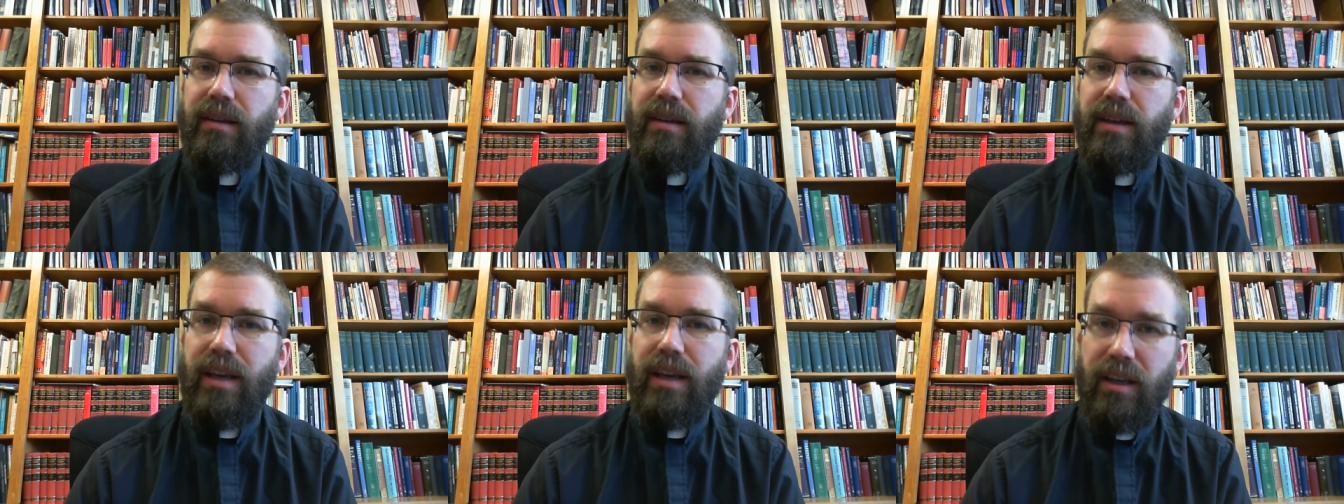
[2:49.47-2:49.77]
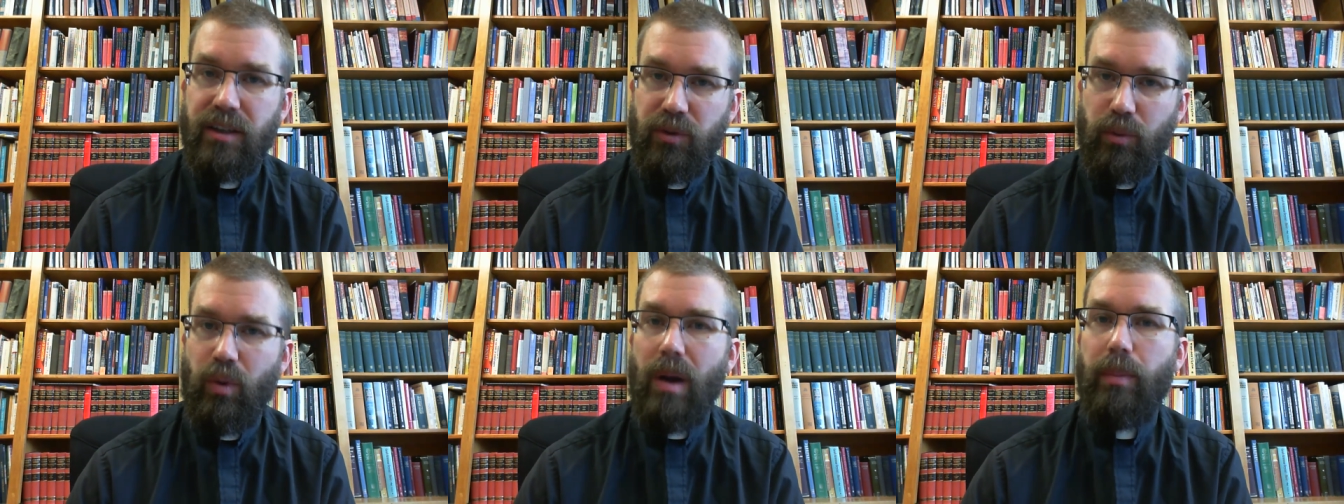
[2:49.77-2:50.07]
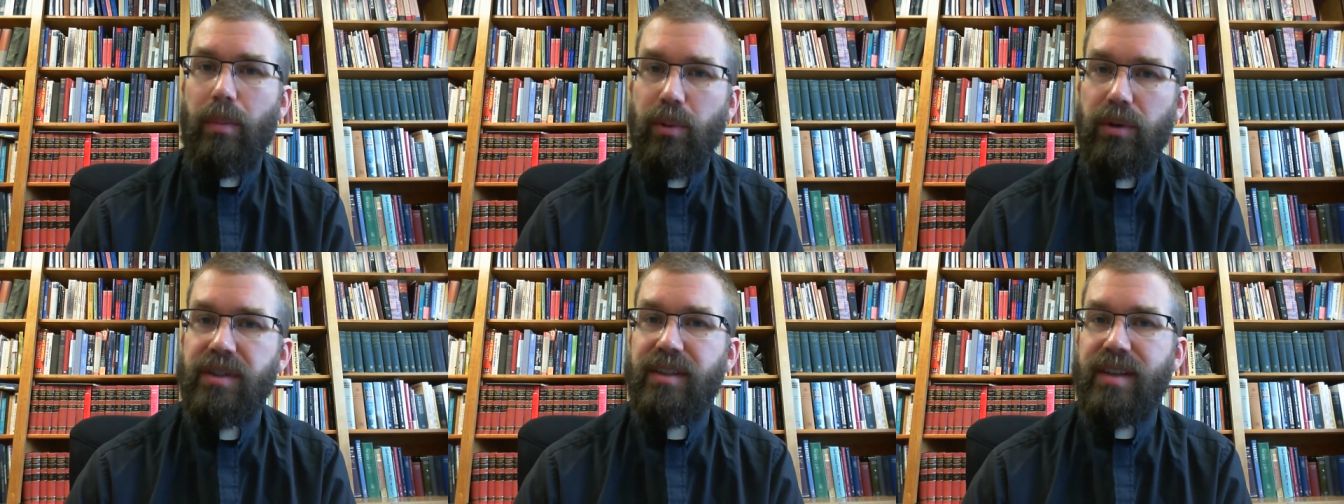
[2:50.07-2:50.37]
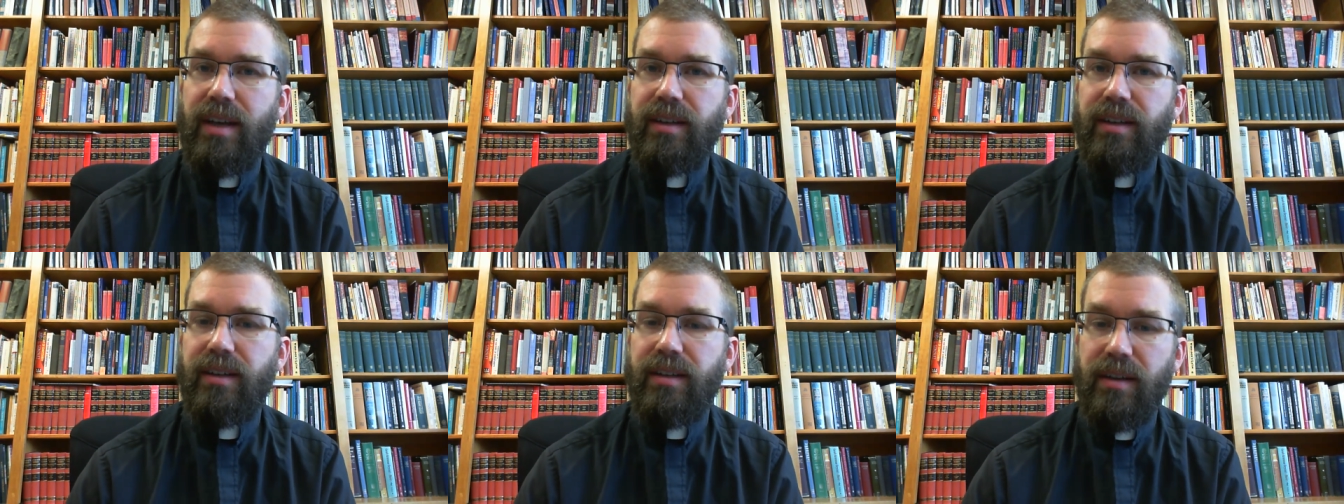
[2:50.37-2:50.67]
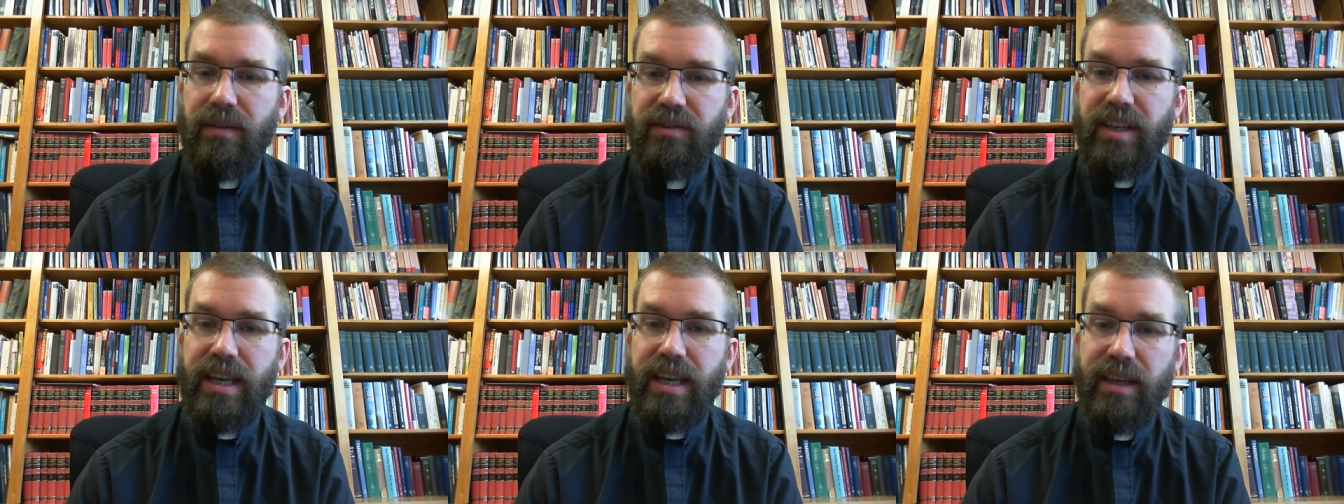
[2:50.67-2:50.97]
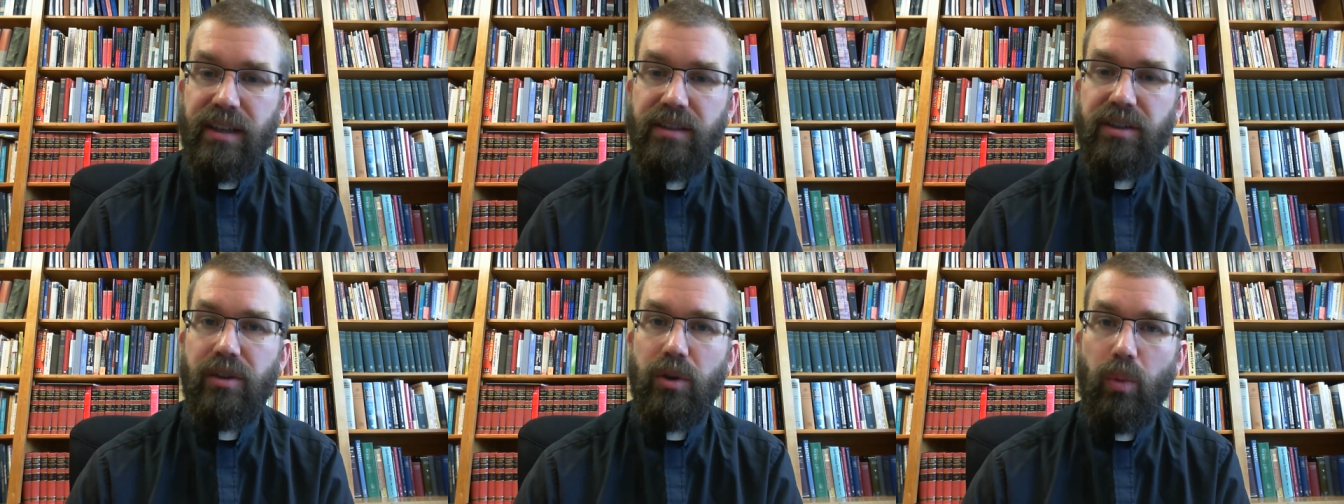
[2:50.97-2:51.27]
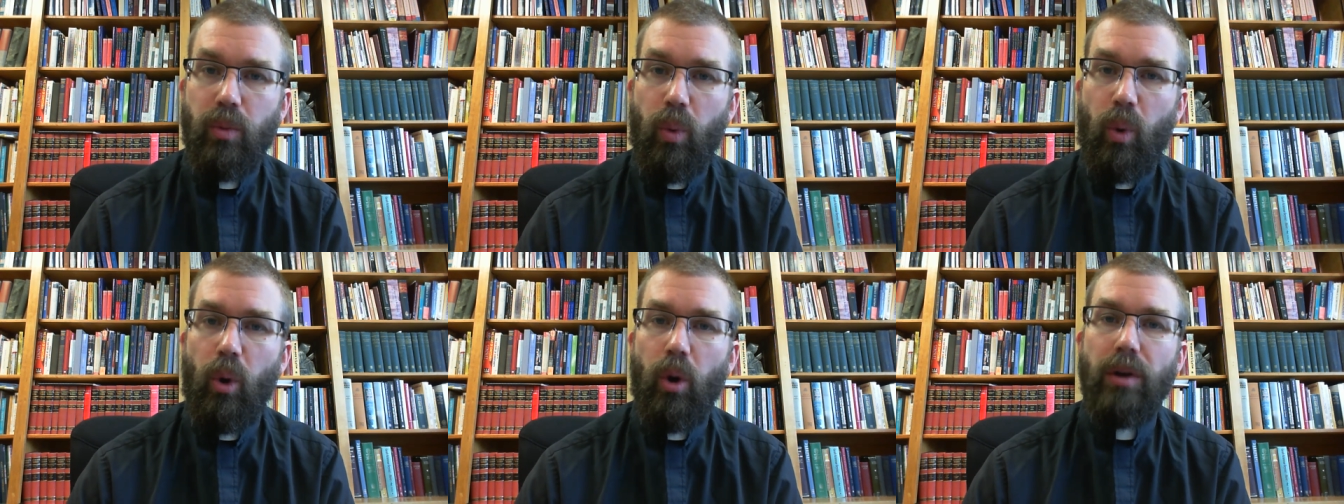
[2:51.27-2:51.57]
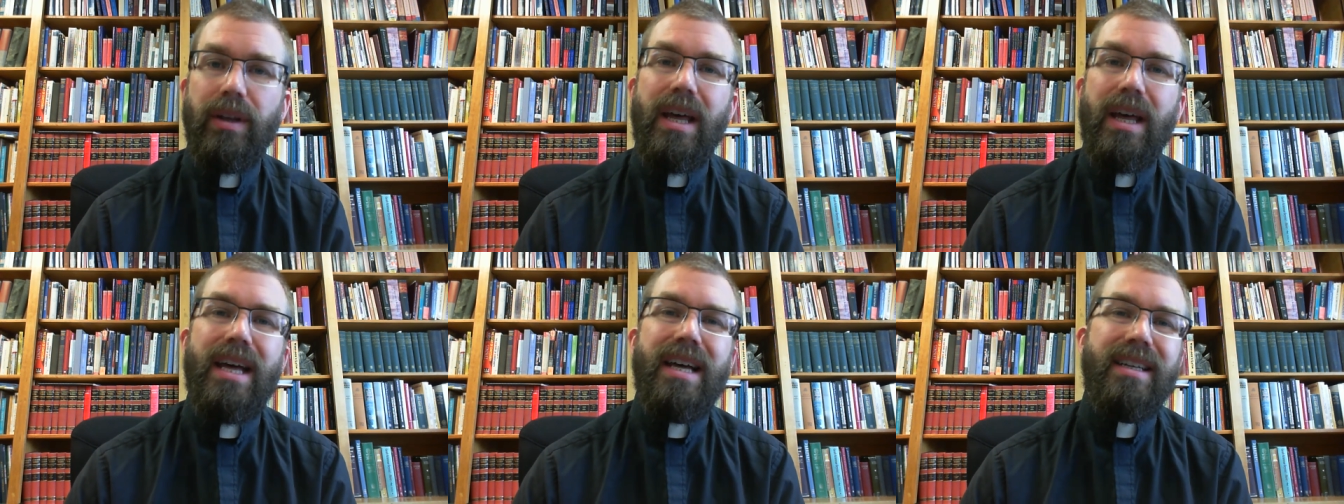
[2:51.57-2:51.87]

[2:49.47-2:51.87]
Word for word: his representatives into the world